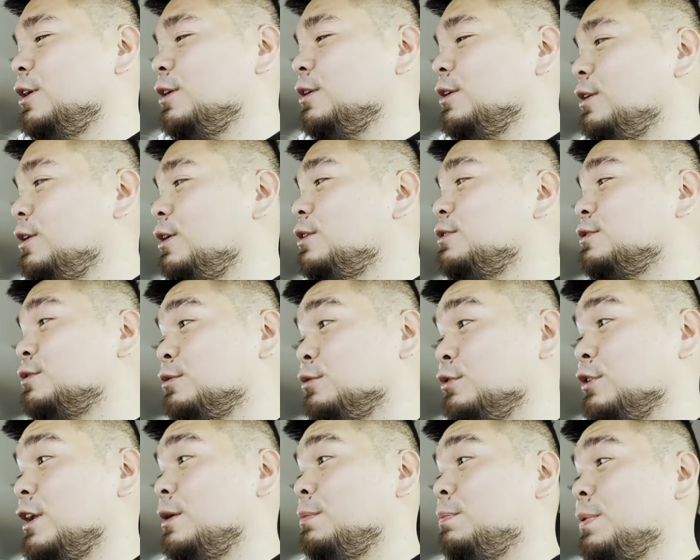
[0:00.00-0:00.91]
looks
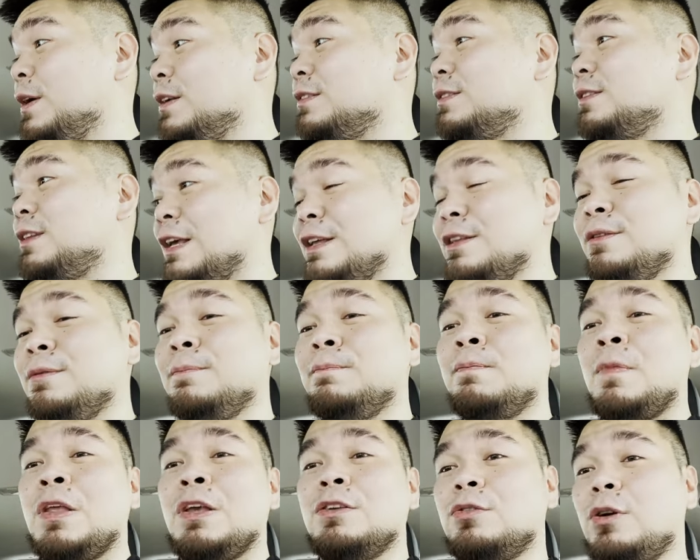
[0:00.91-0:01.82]
really pristine.
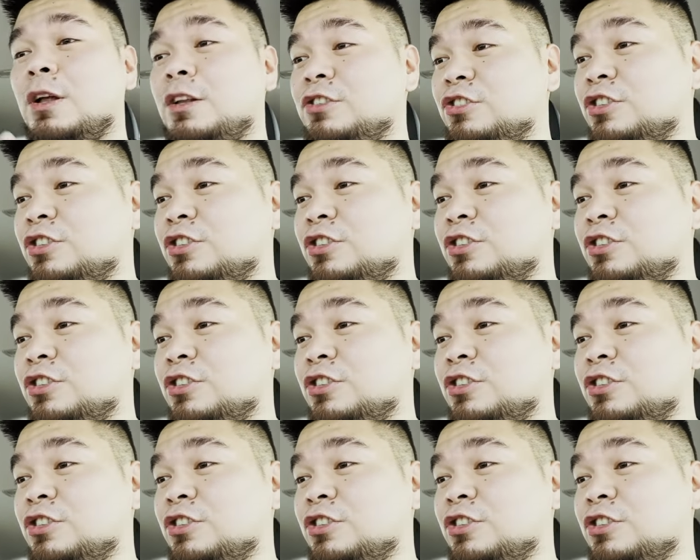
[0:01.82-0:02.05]
So I'll